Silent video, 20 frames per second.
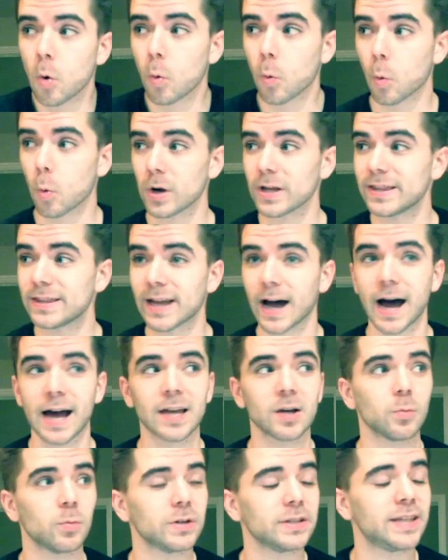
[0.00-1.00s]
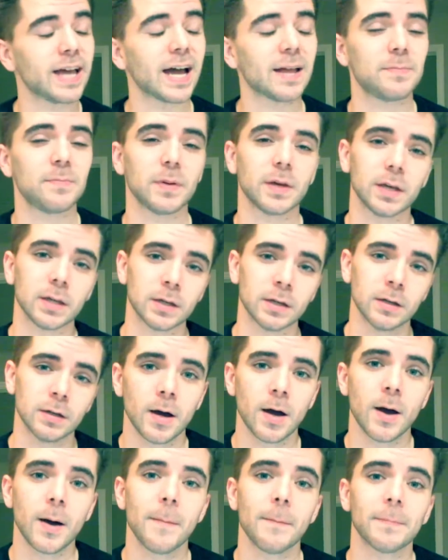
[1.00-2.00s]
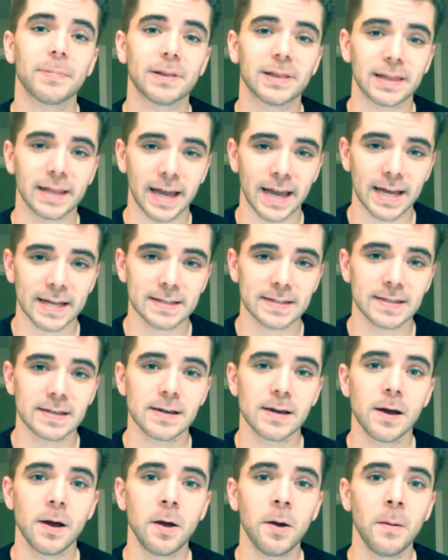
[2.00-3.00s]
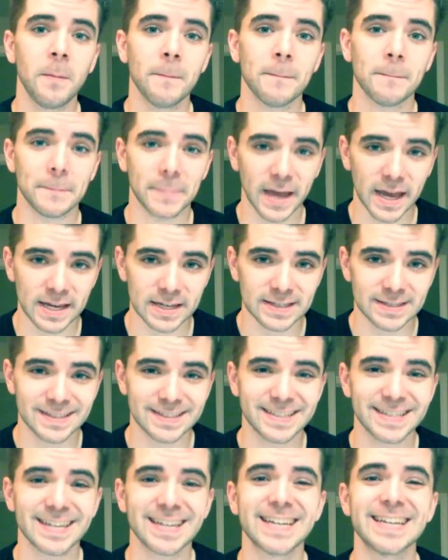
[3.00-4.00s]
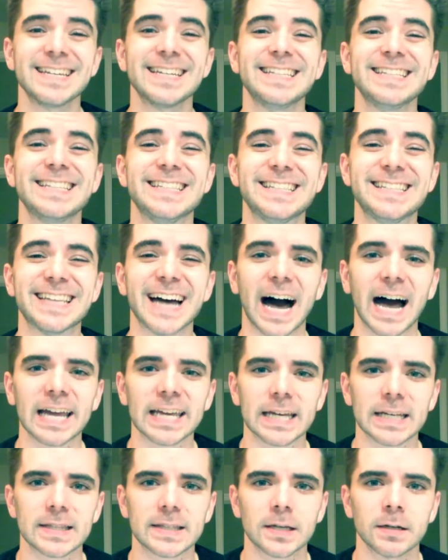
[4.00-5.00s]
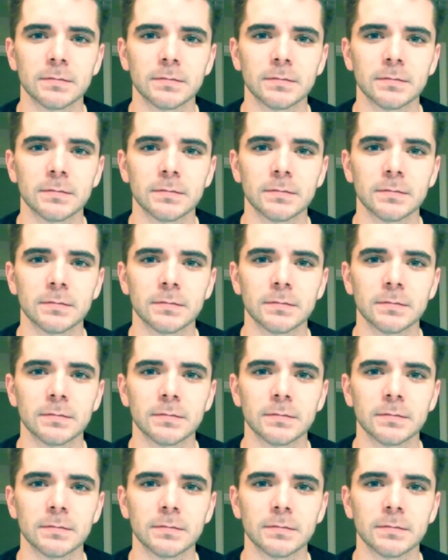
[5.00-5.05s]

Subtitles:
what diet would that be? Plant-based diet.